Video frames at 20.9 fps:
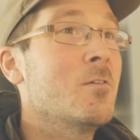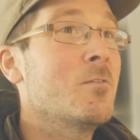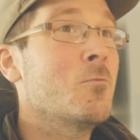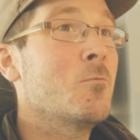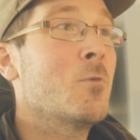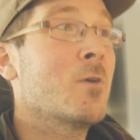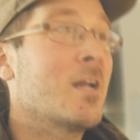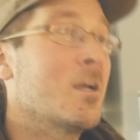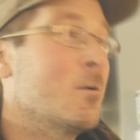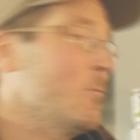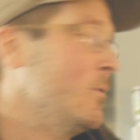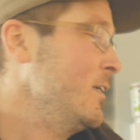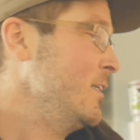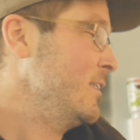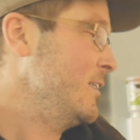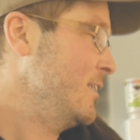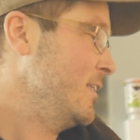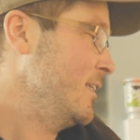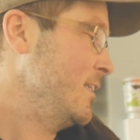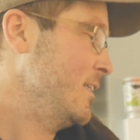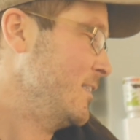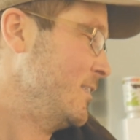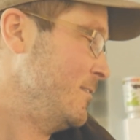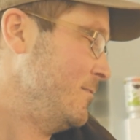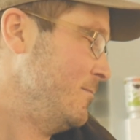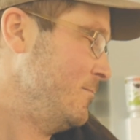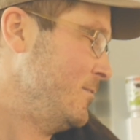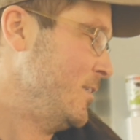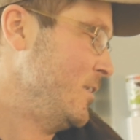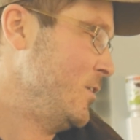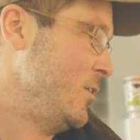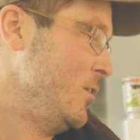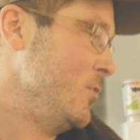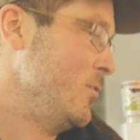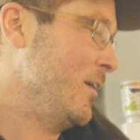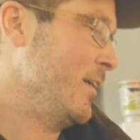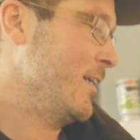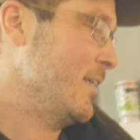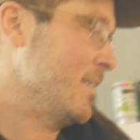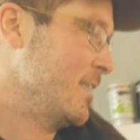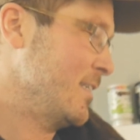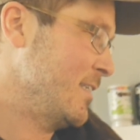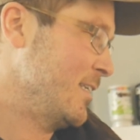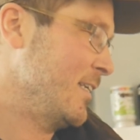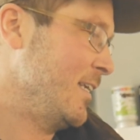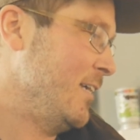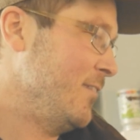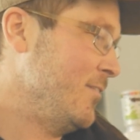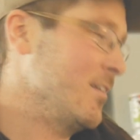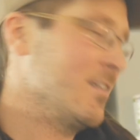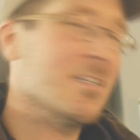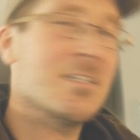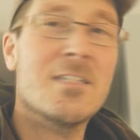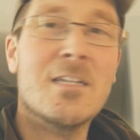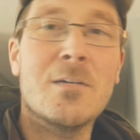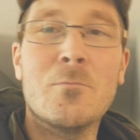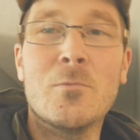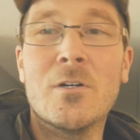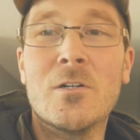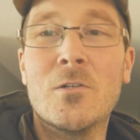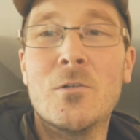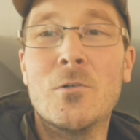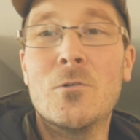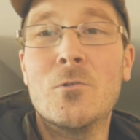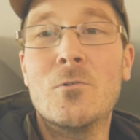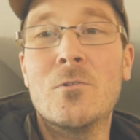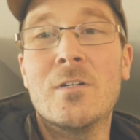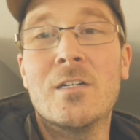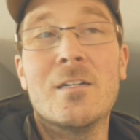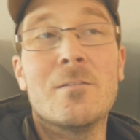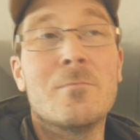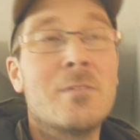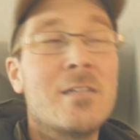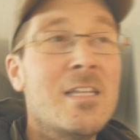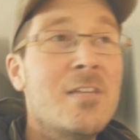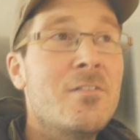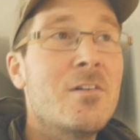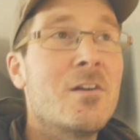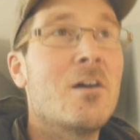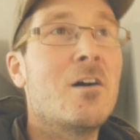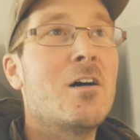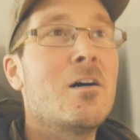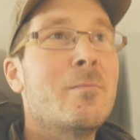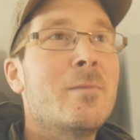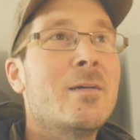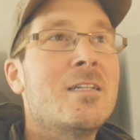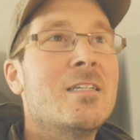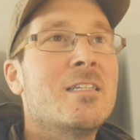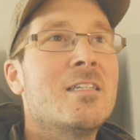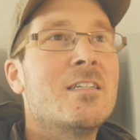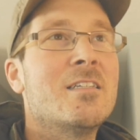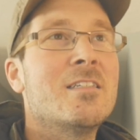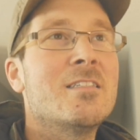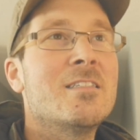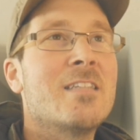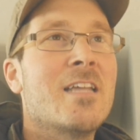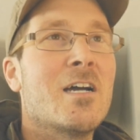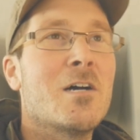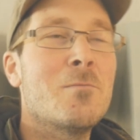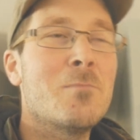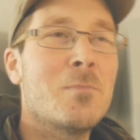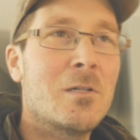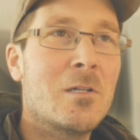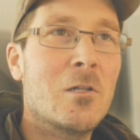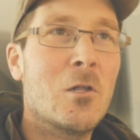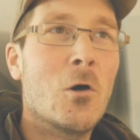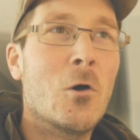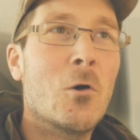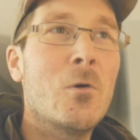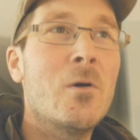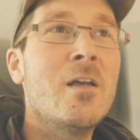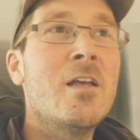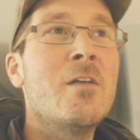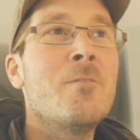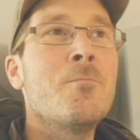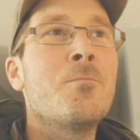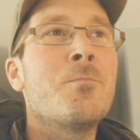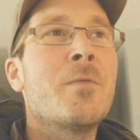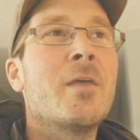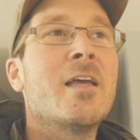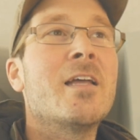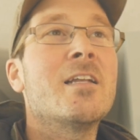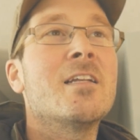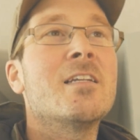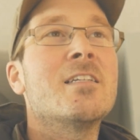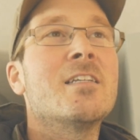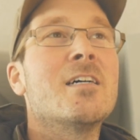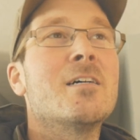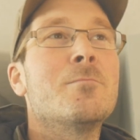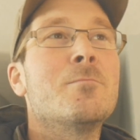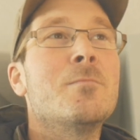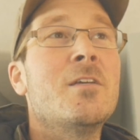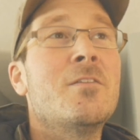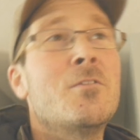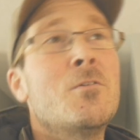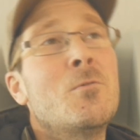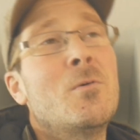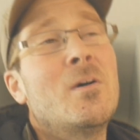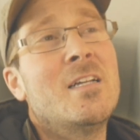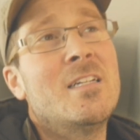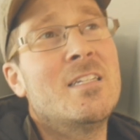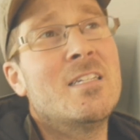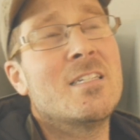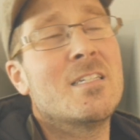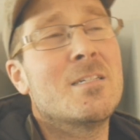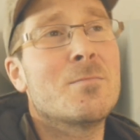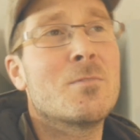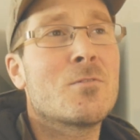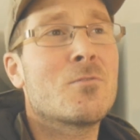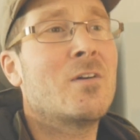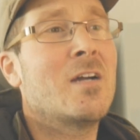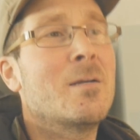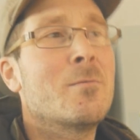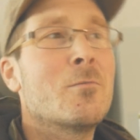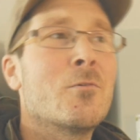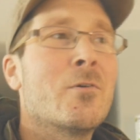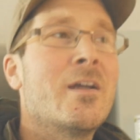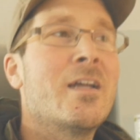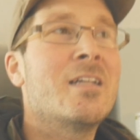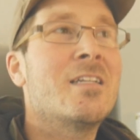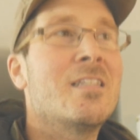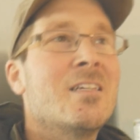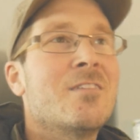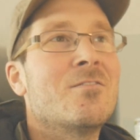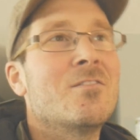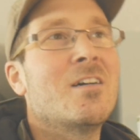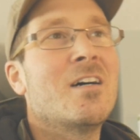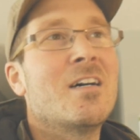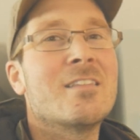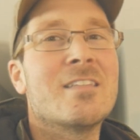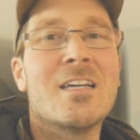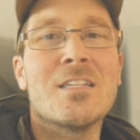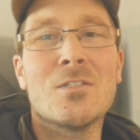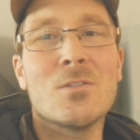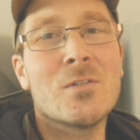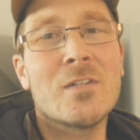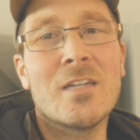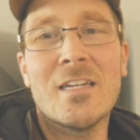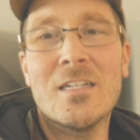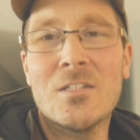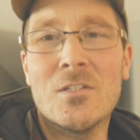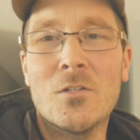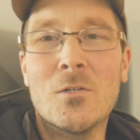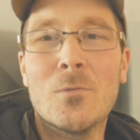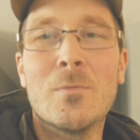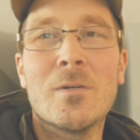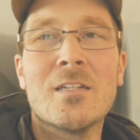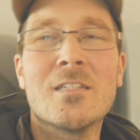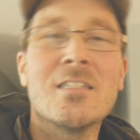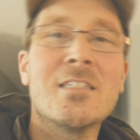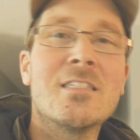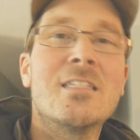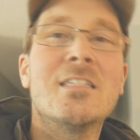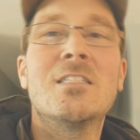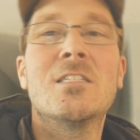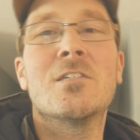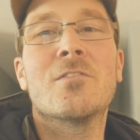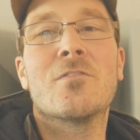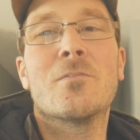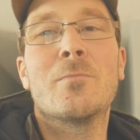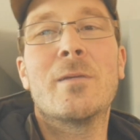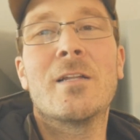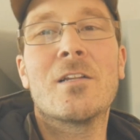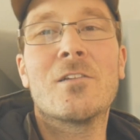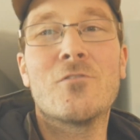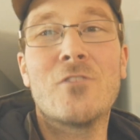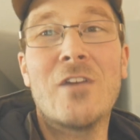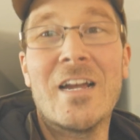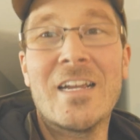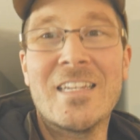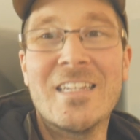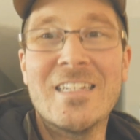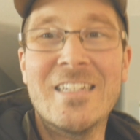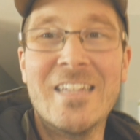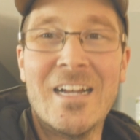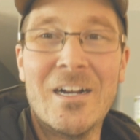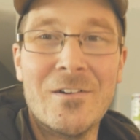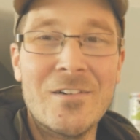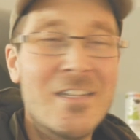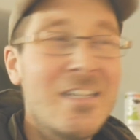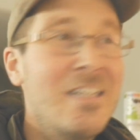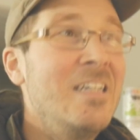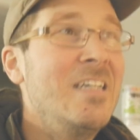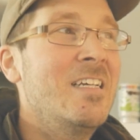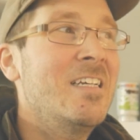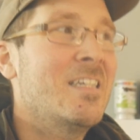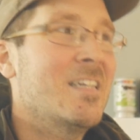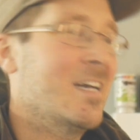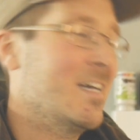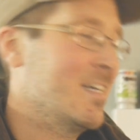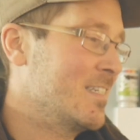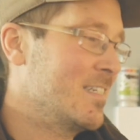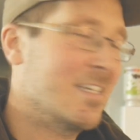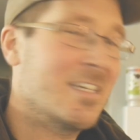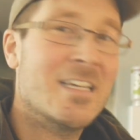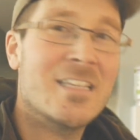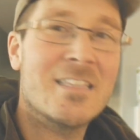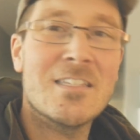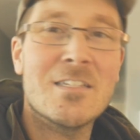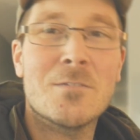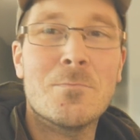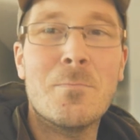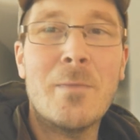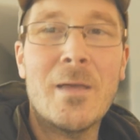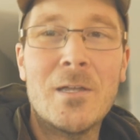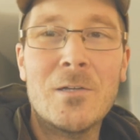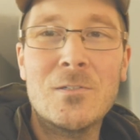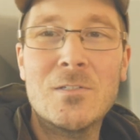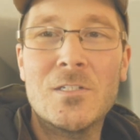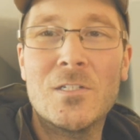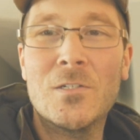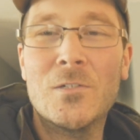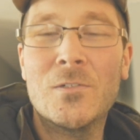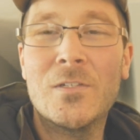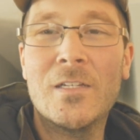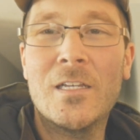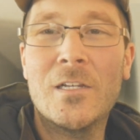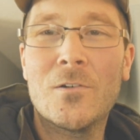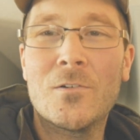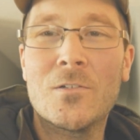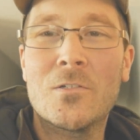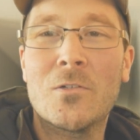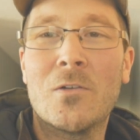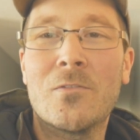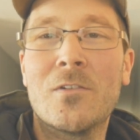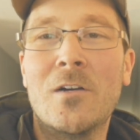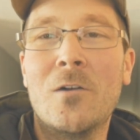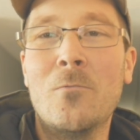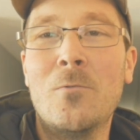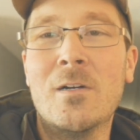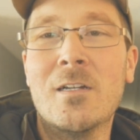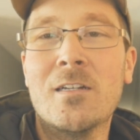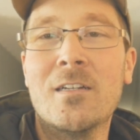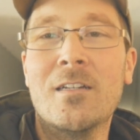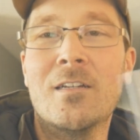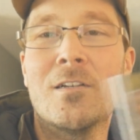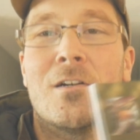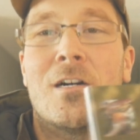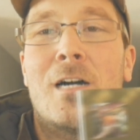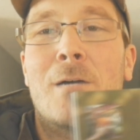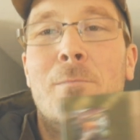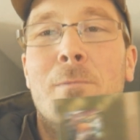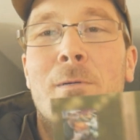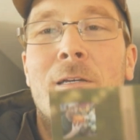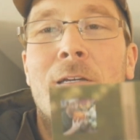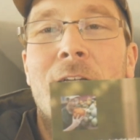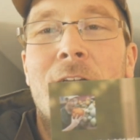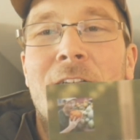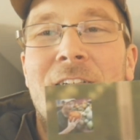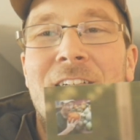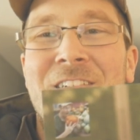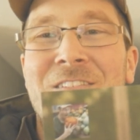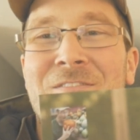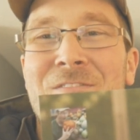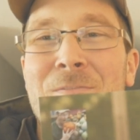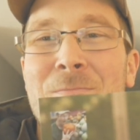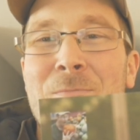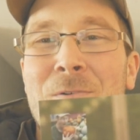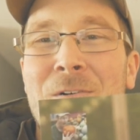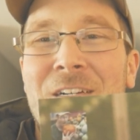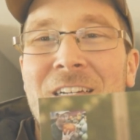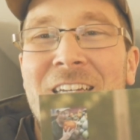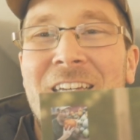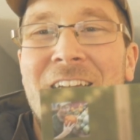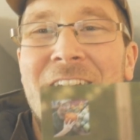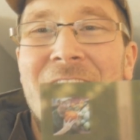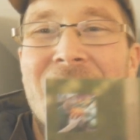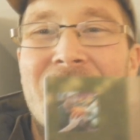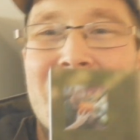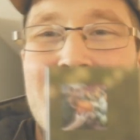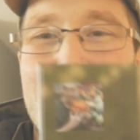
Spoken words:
what I want to do, I guess, is to give it to someone who leave a comment down below. And if you want to subscribe, great. If not, that's okay too. But it's just easier for me to track you down to get this mailed to you here. So I've got one copy of the book here.